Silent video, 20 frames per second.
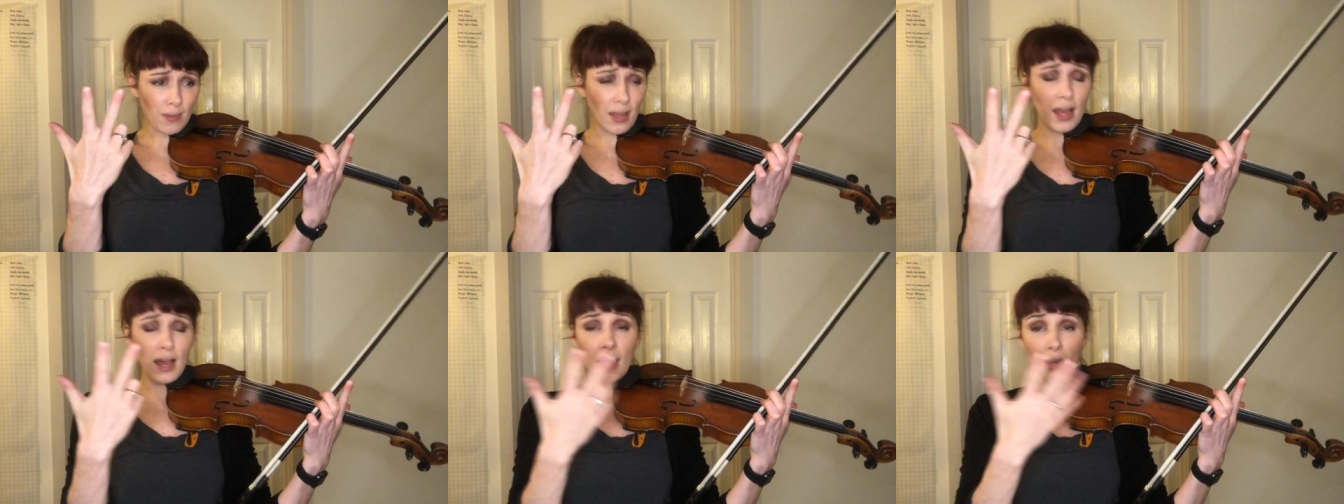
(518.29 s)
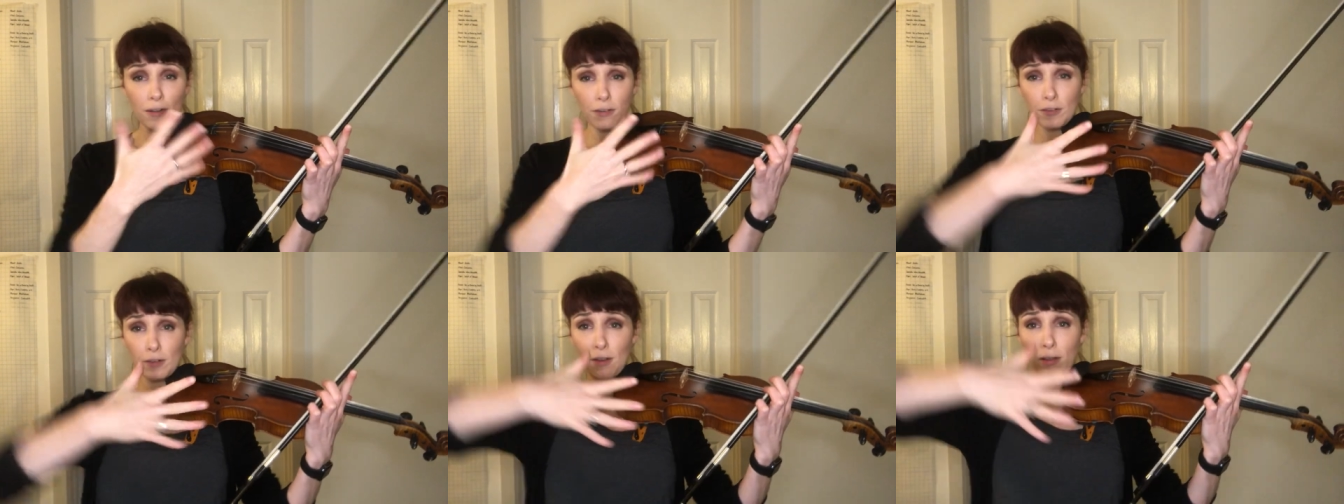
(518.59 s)

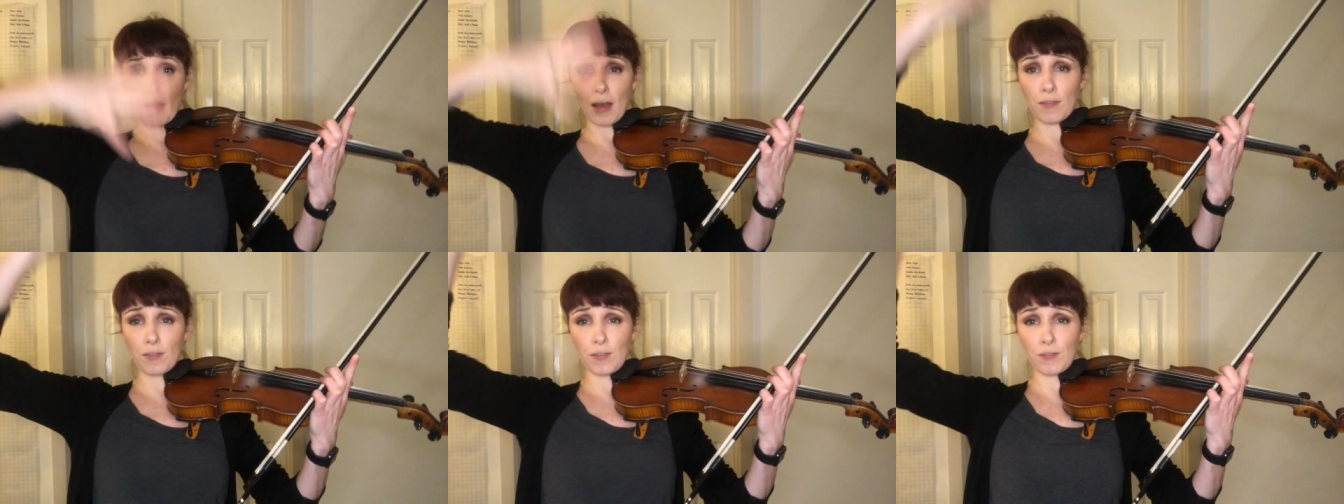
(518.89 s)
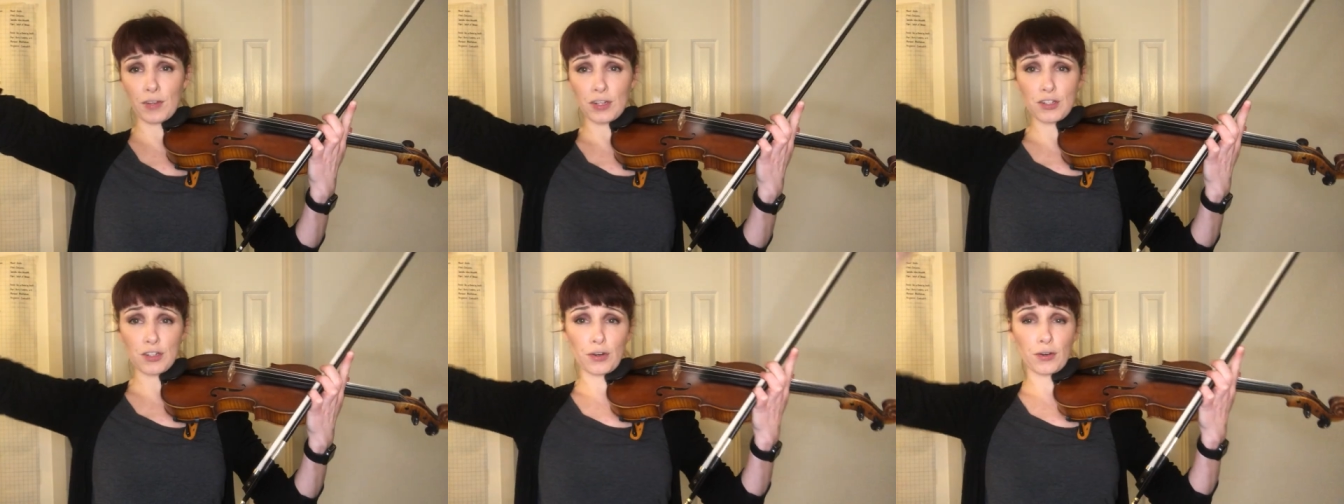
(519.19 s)
and have a
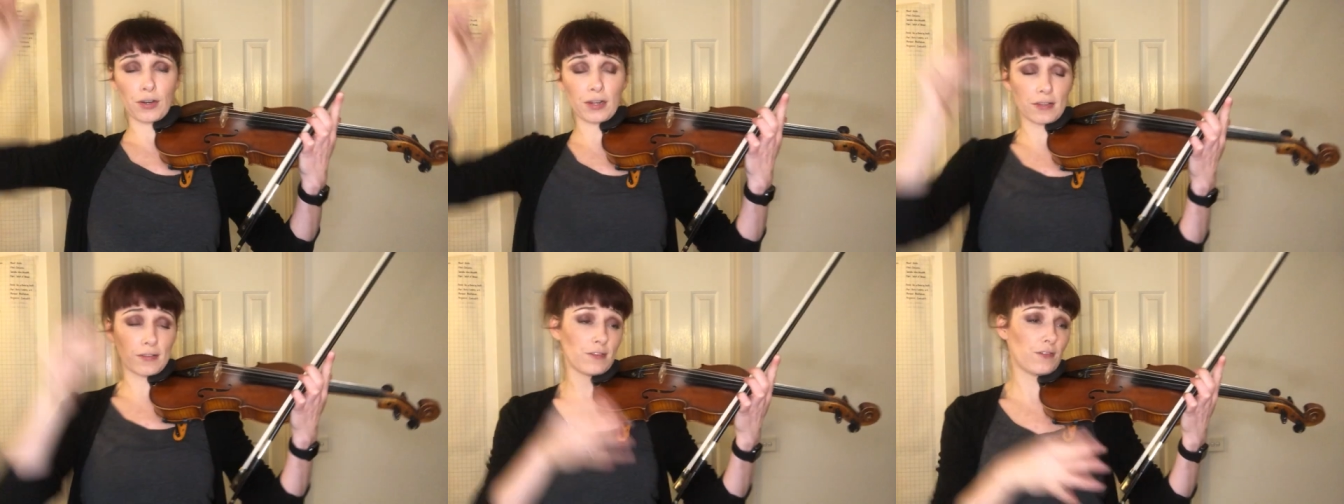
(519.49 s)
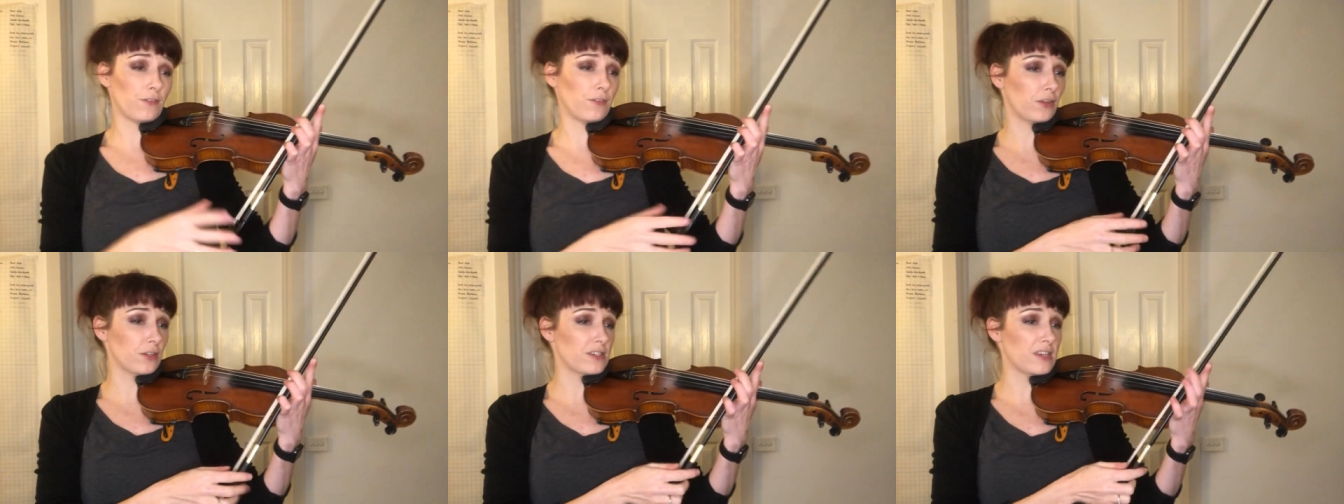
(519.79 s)
victorious
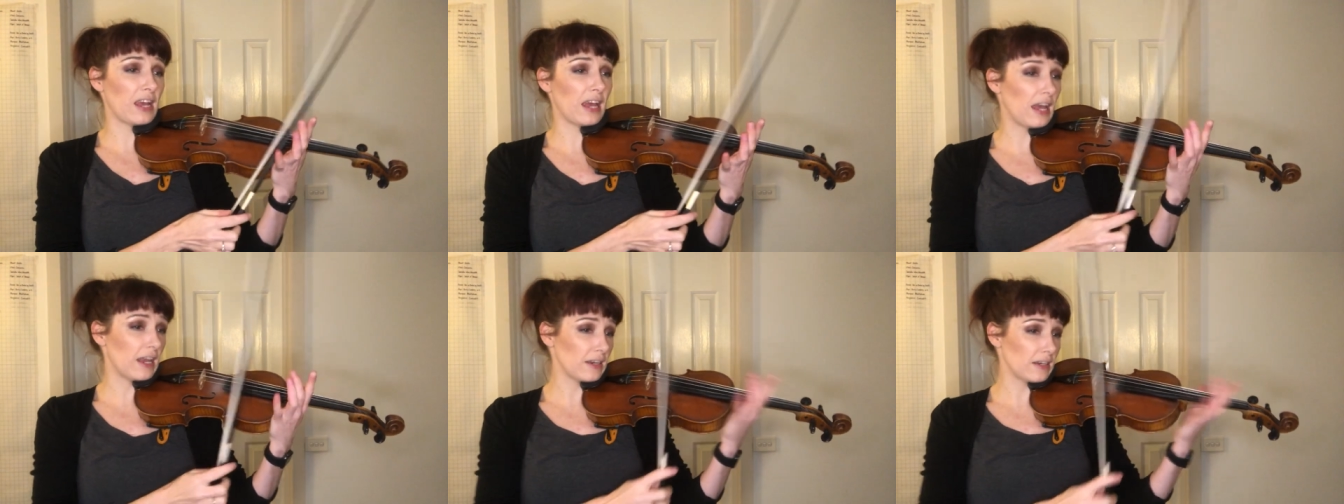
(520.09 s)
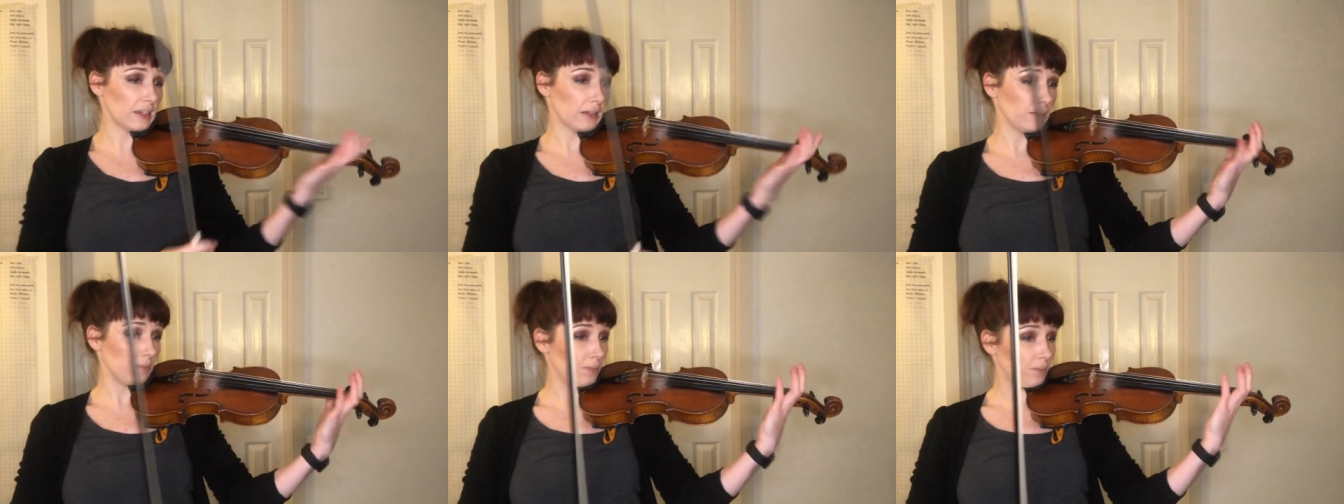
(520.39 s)
forte
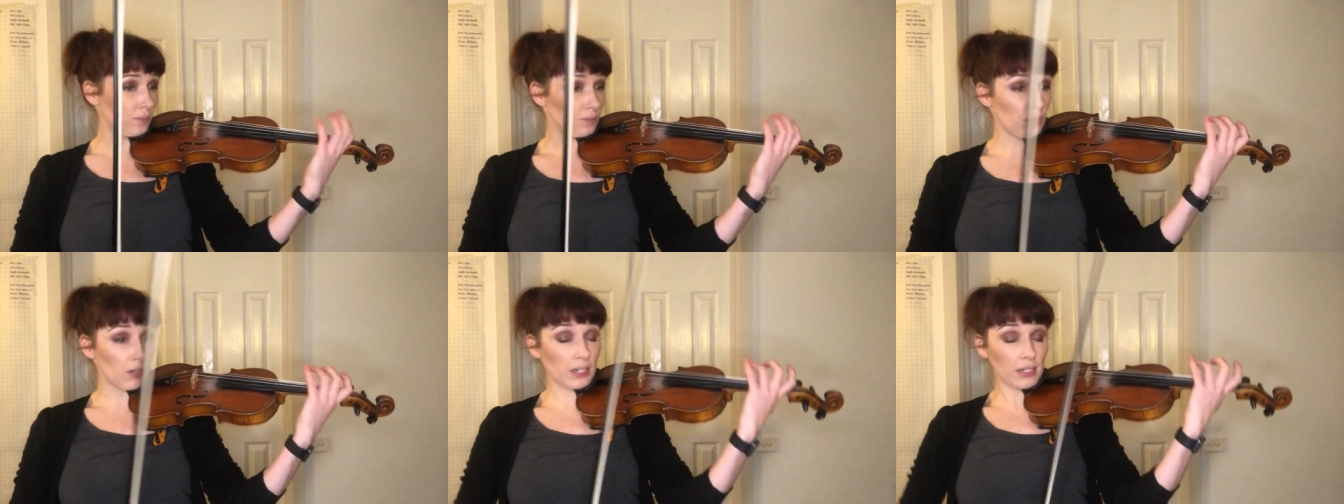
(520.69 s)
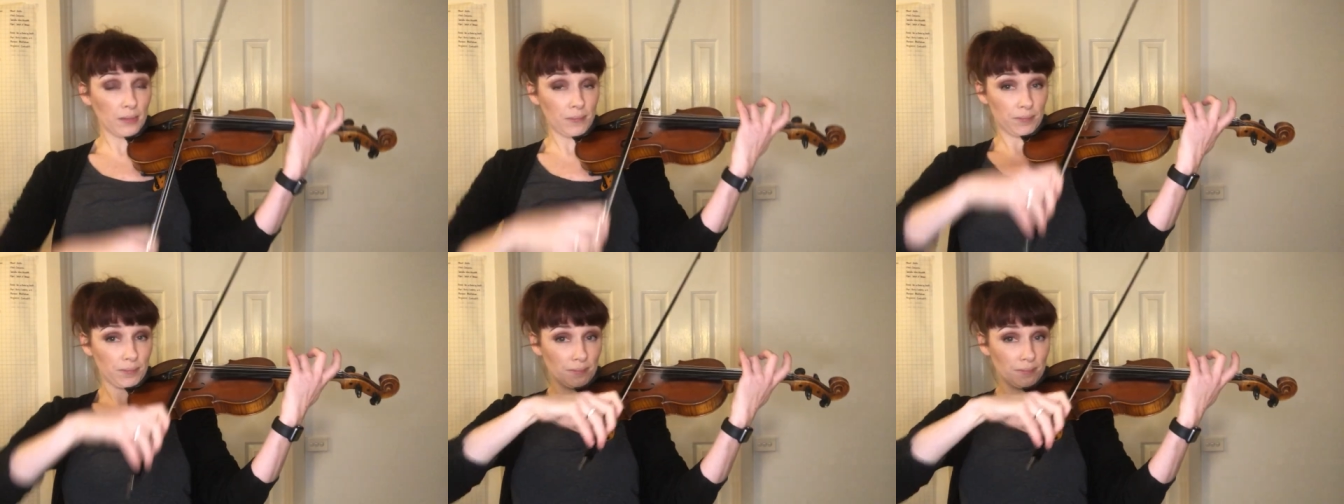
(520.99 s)
ending. Ready?